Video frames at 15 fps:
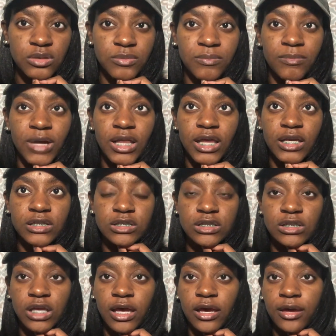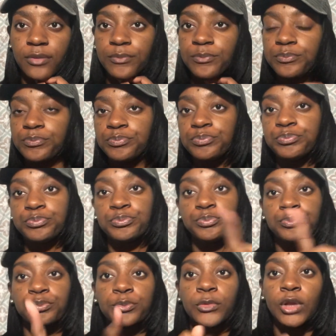my light just died.
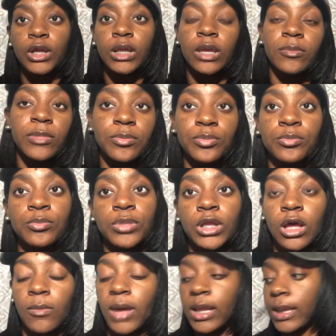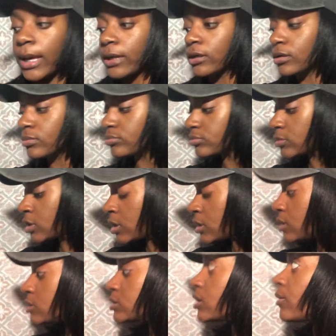Let me plug my light up
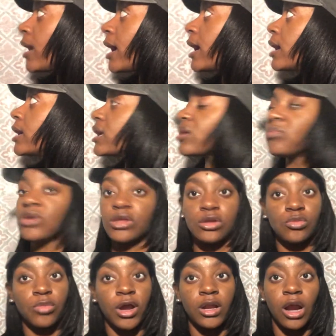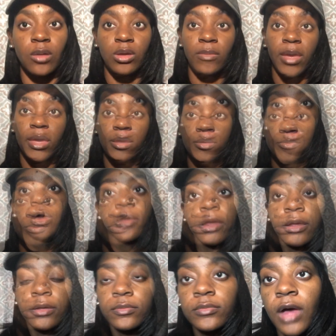so it can be a little brighter. I'll be back. Okay,
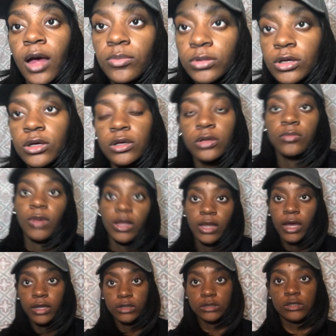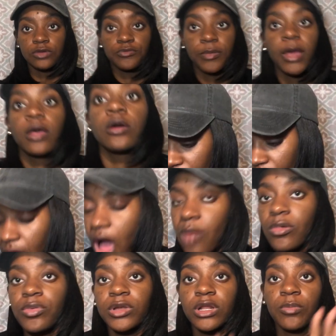I plugged my light and stuff back up. I'm gonna
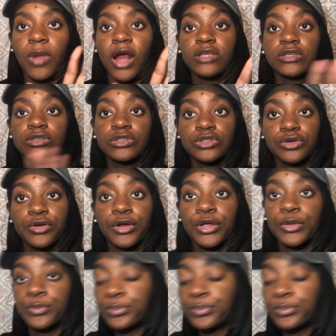put the price on the screen.